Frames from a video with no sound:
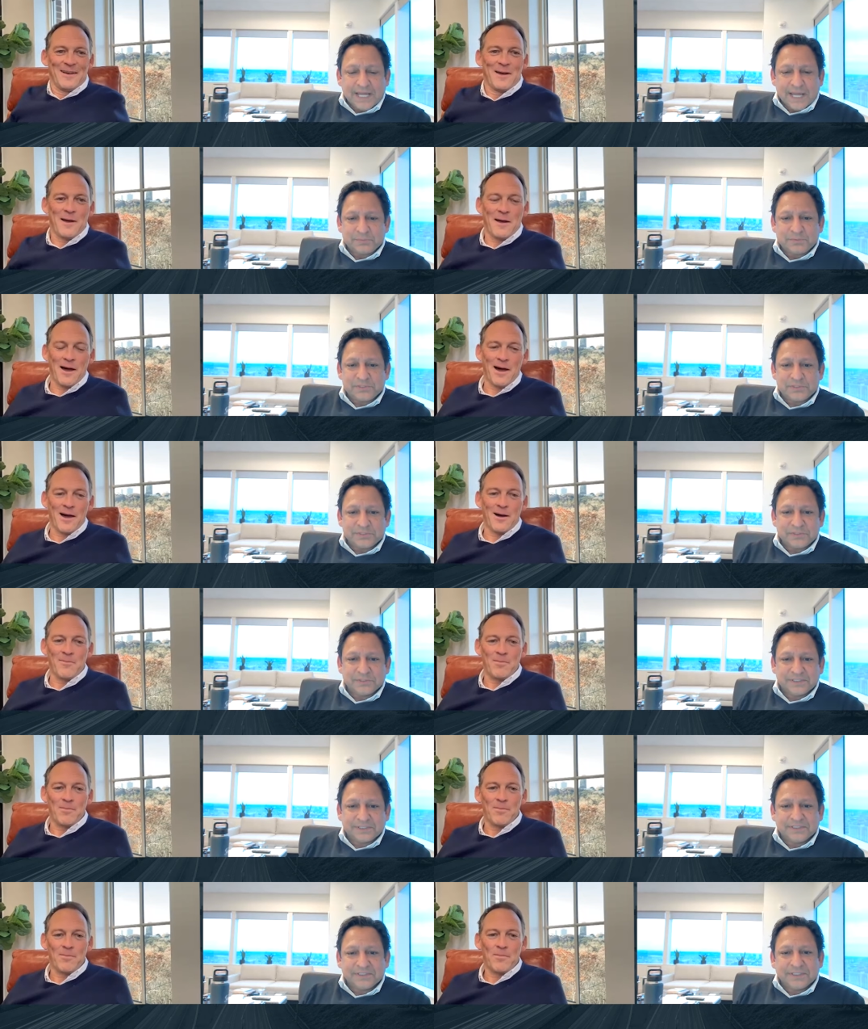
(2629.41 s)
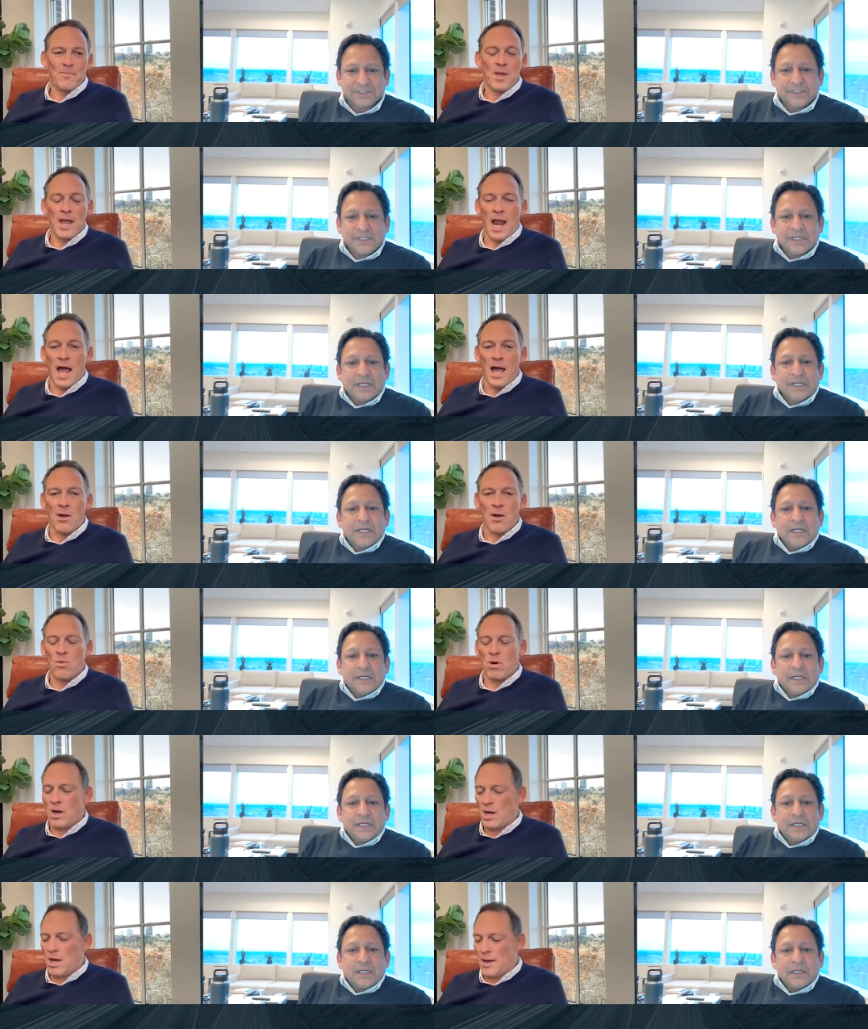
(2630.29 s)
Speaker 1: Absolutely. Uh, and I,
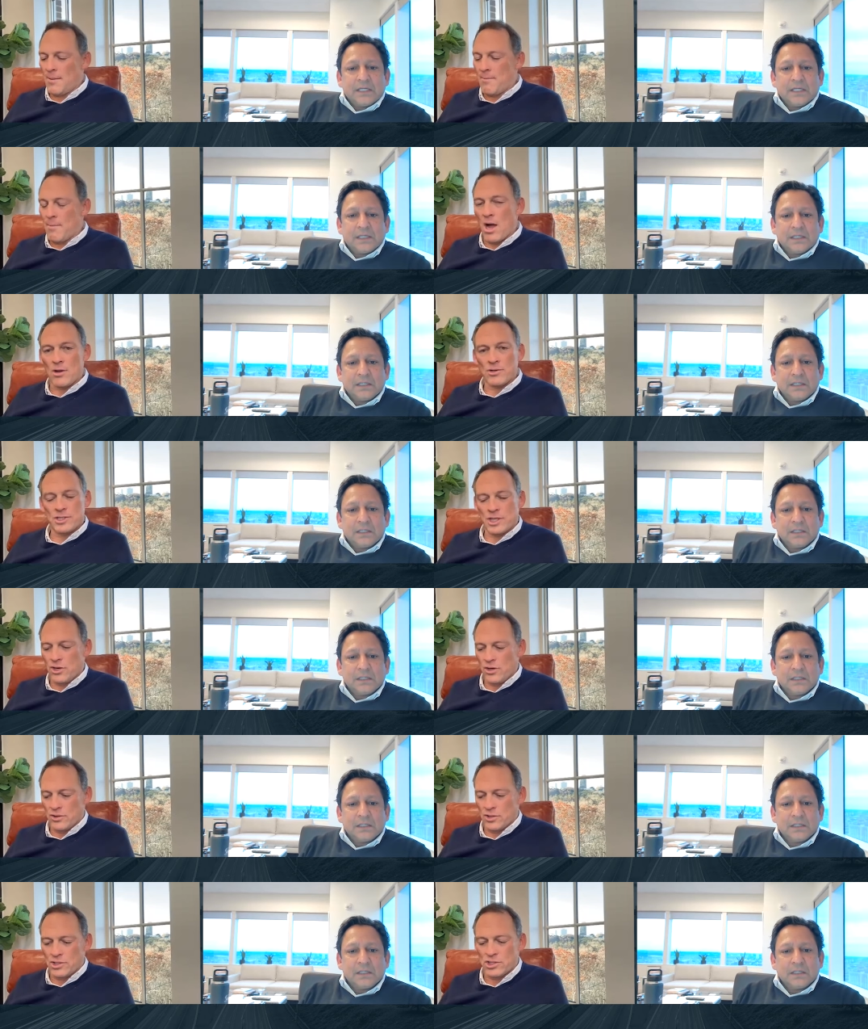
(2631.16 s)
um, I'll see you on the